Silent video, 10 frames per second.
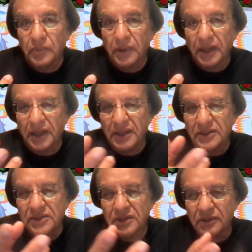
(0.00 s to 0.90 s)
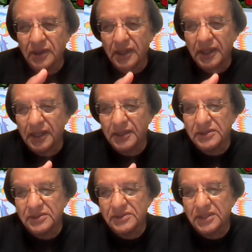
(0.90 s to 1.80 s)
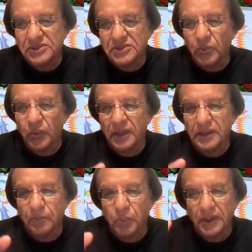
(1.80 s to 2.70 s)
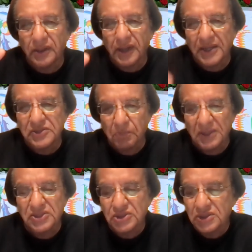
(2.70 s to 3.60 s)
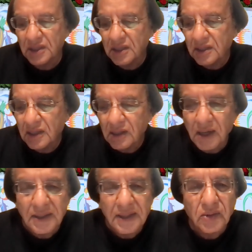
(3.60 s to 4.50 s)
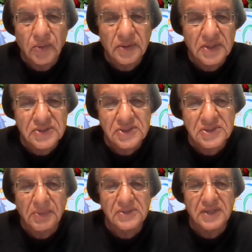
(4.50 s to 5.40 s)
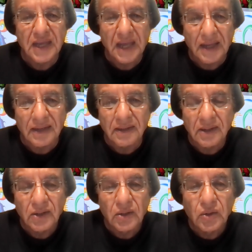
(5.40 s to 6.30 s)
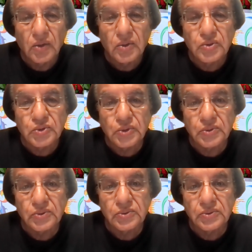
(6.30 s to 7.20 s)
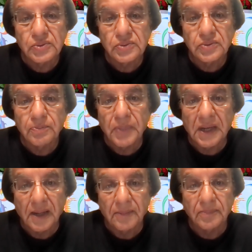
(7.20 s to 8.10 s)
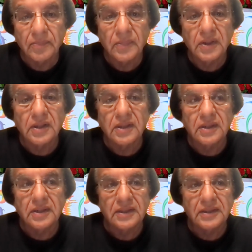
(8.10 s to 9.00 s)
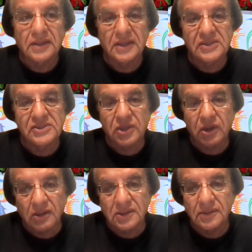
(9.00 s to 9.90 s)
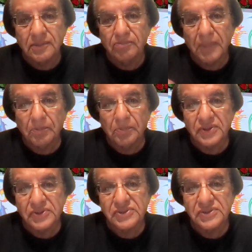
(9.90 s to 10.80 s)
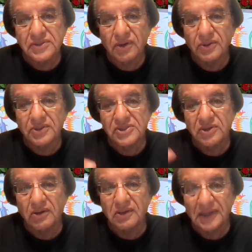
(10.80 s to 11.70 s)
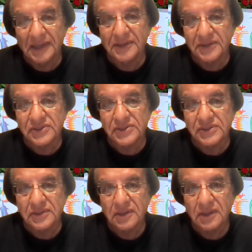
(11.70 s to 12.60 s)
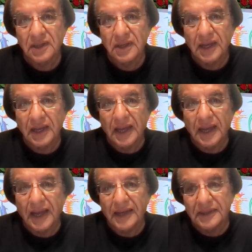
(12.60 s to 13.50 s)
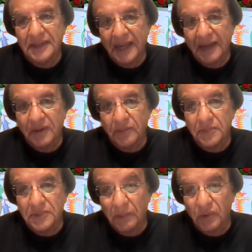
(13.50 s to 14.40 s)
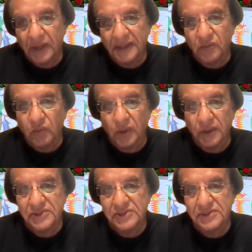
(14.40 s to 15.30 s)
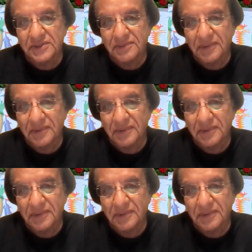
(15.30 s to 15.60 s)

a system where they put in as much Cardano in the system as they can to become the slot members or the slot leaders. And they have a democratic voice